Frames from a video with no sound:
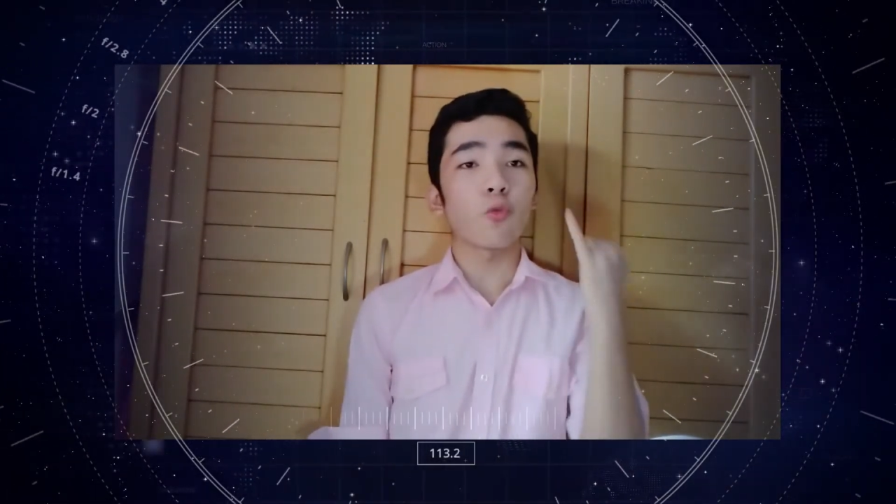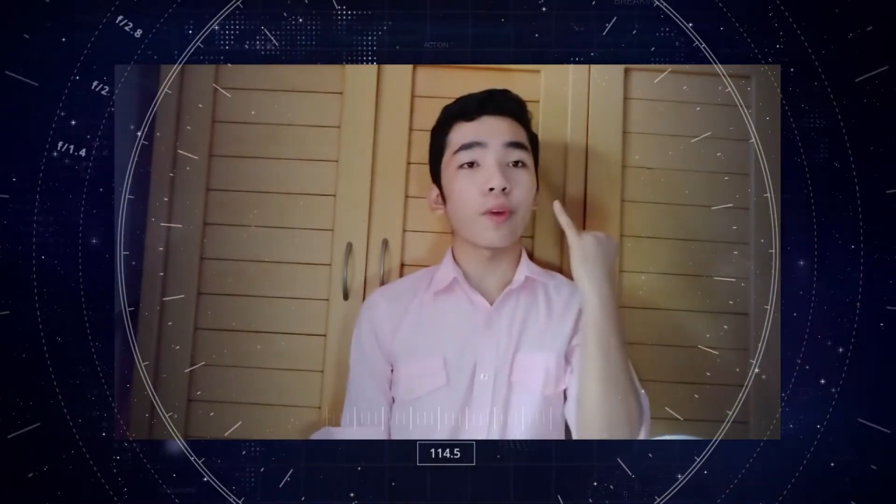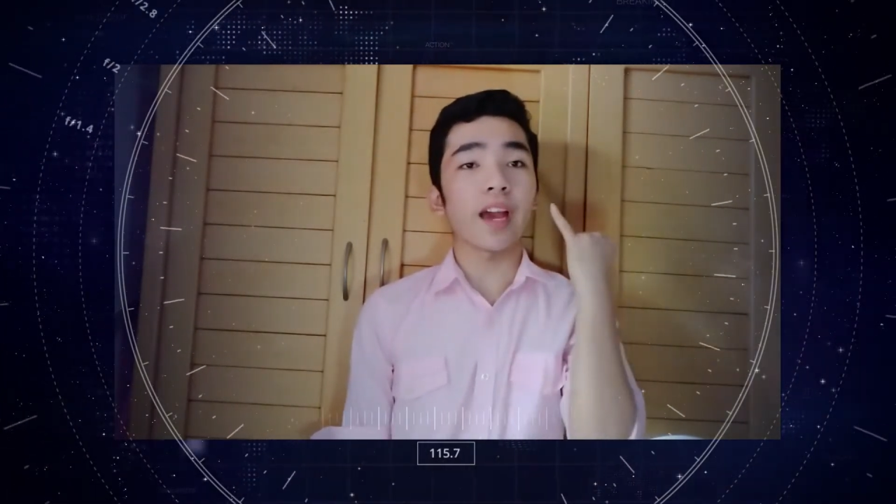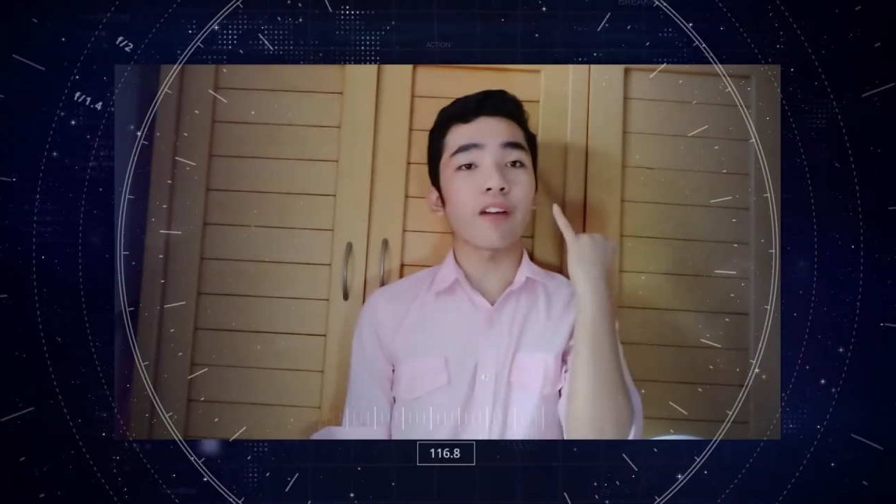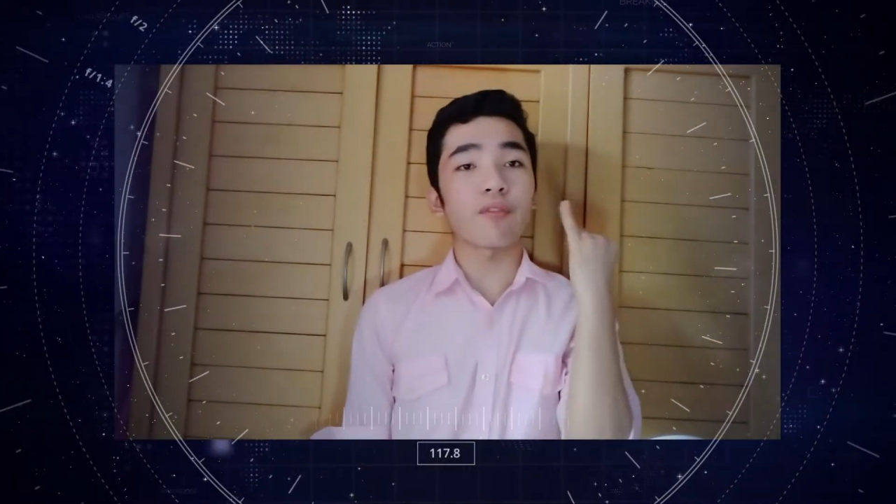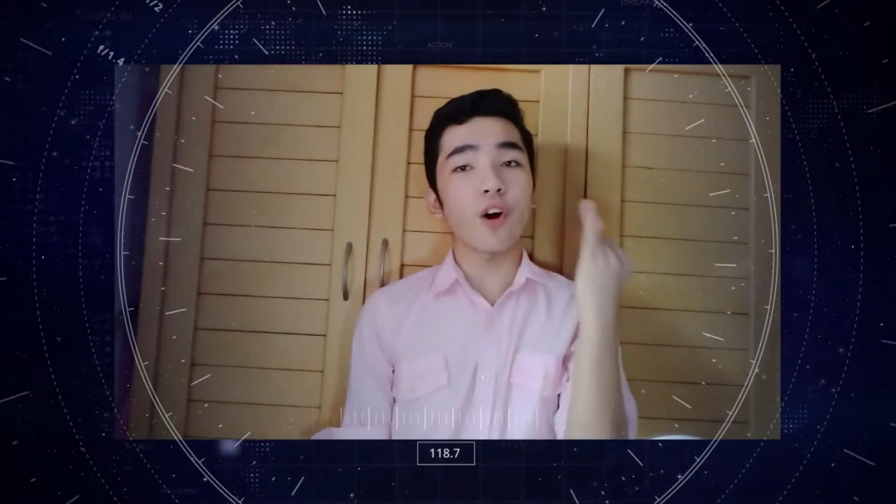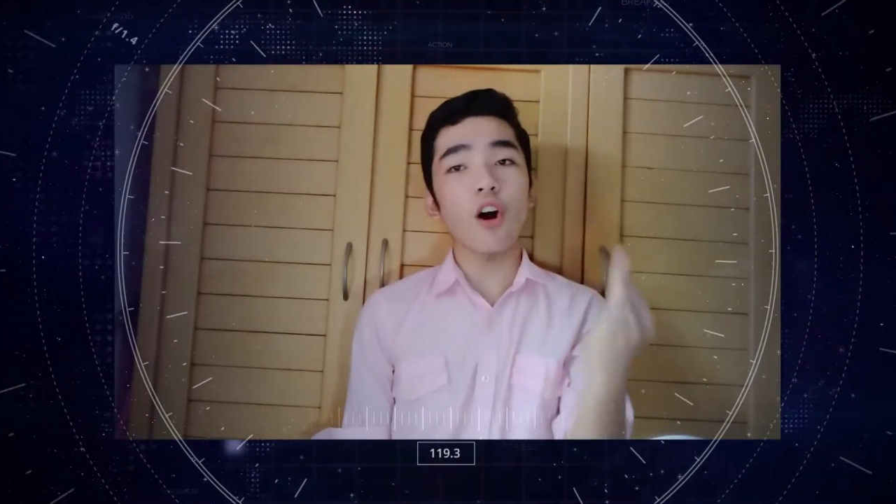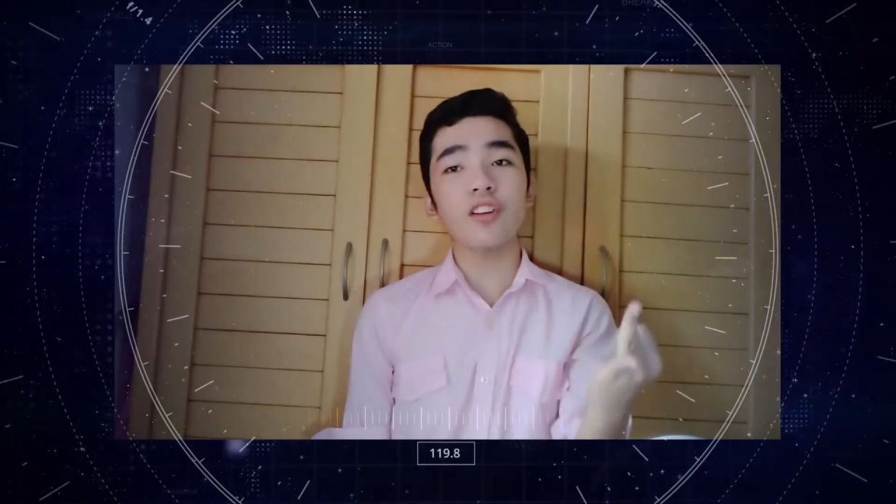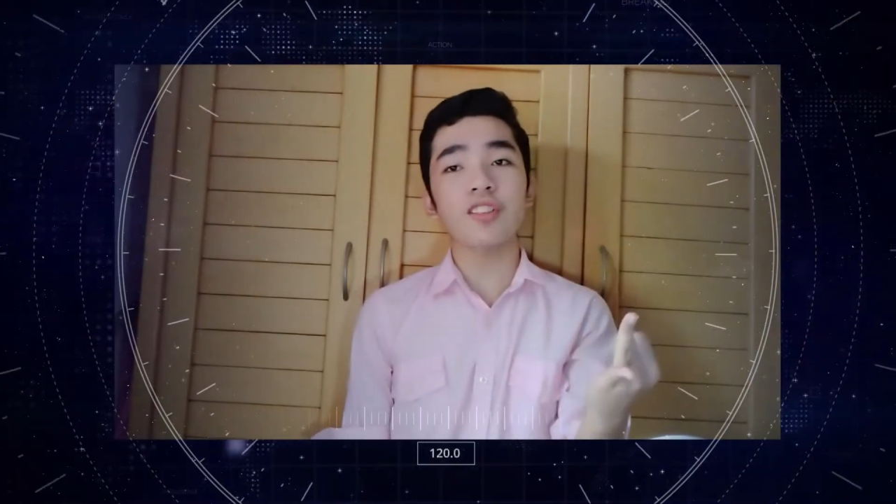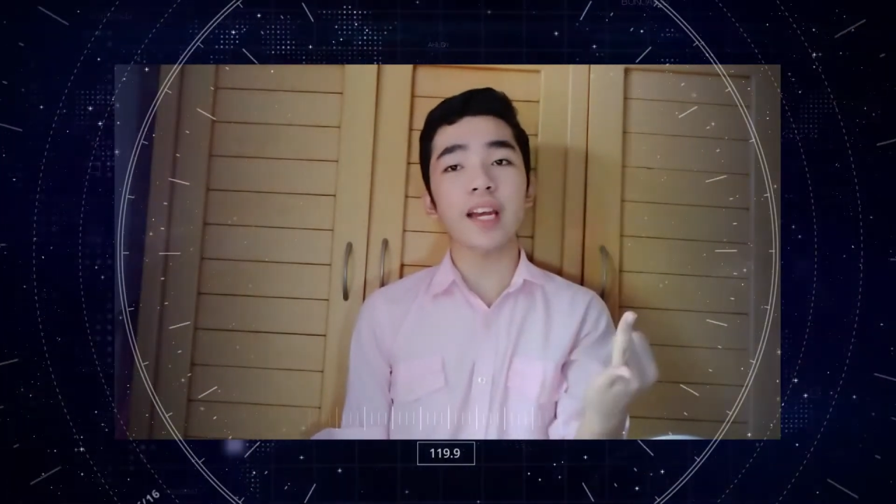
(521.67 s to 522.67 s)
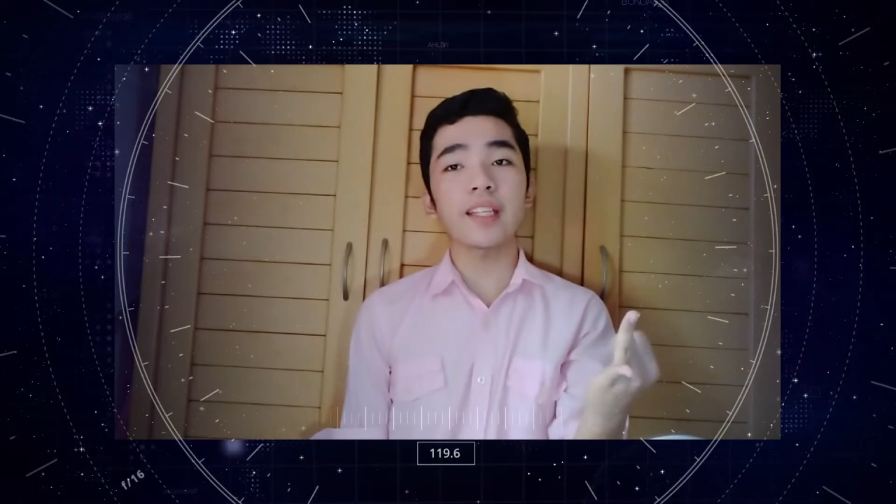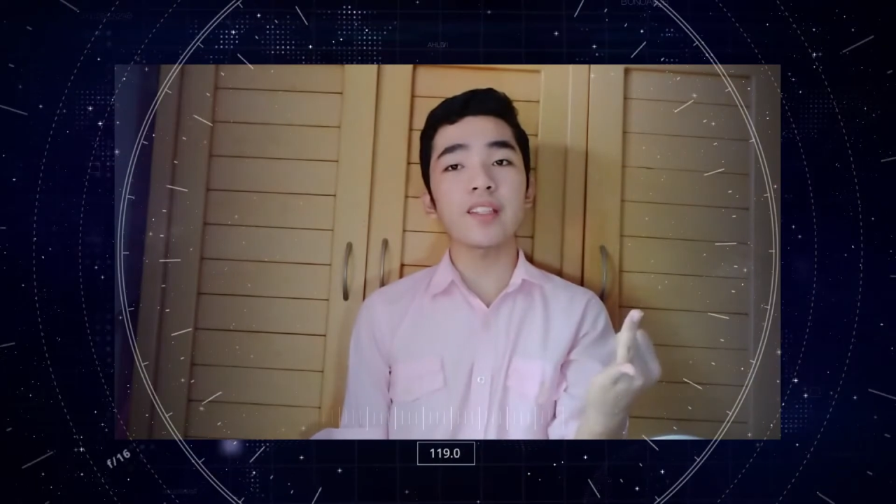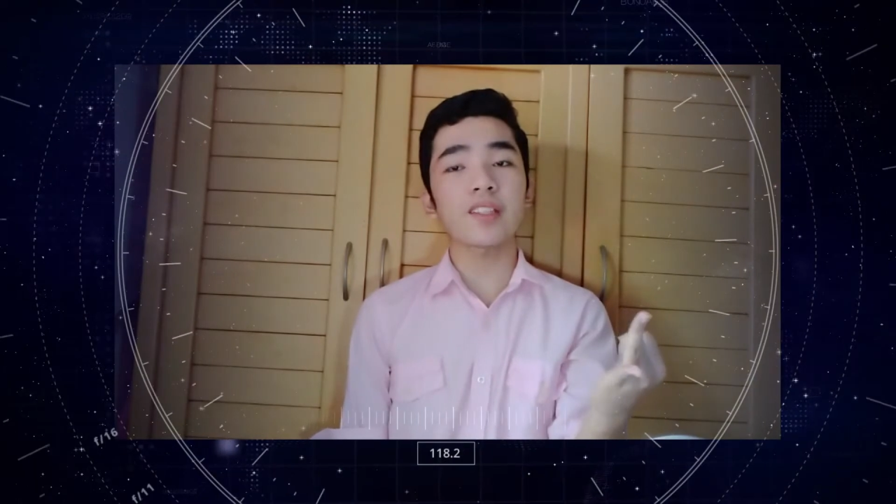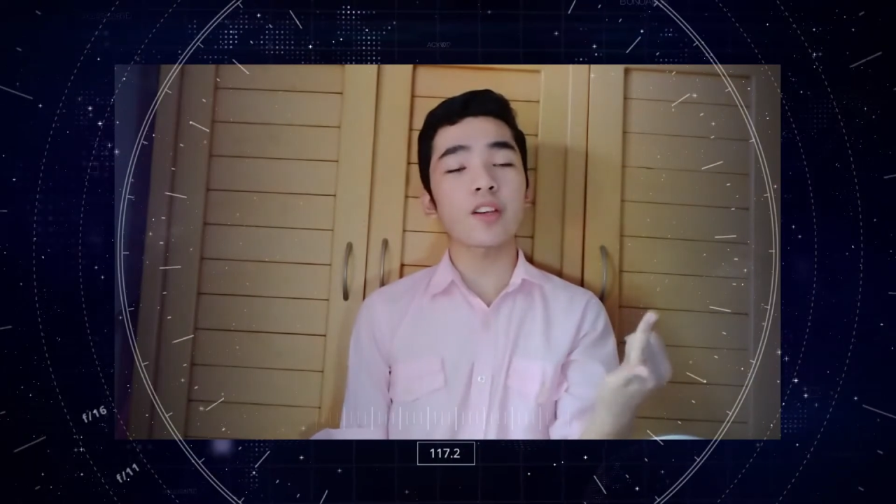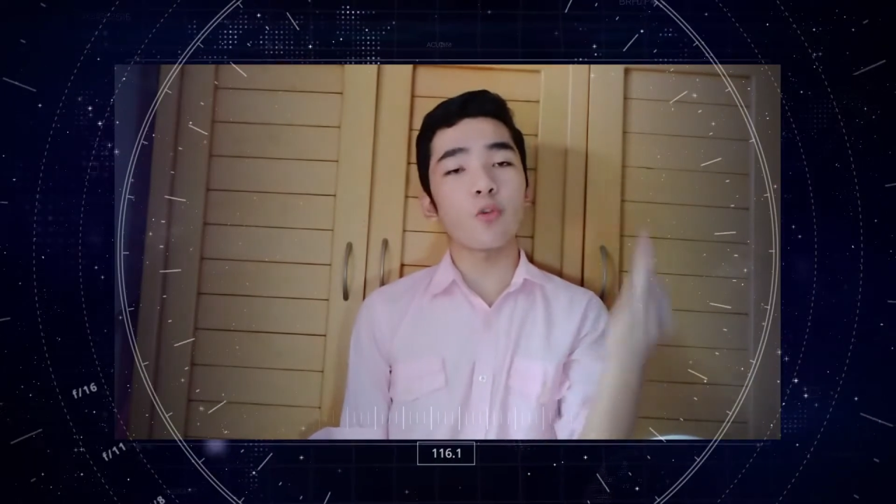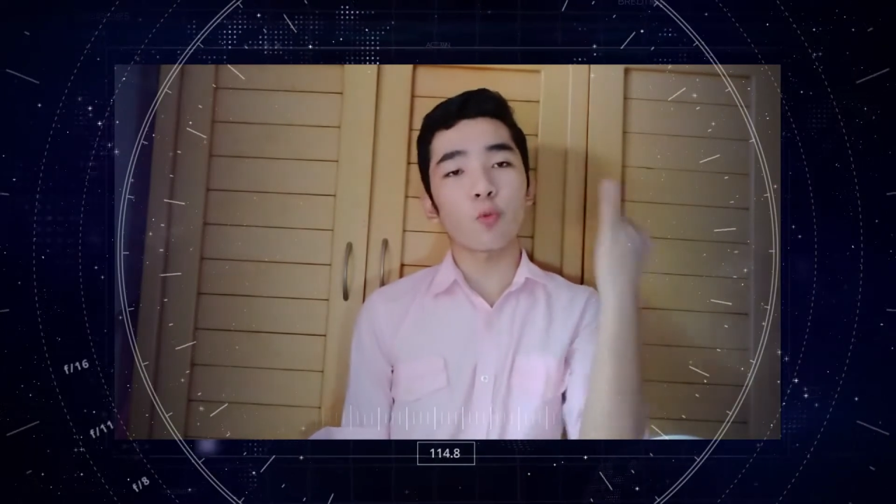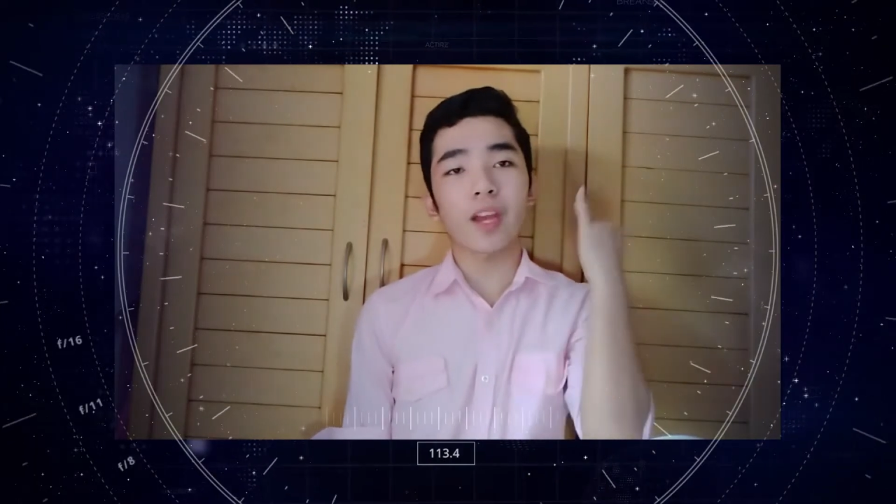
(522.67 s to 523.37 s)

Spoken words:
we have oxides,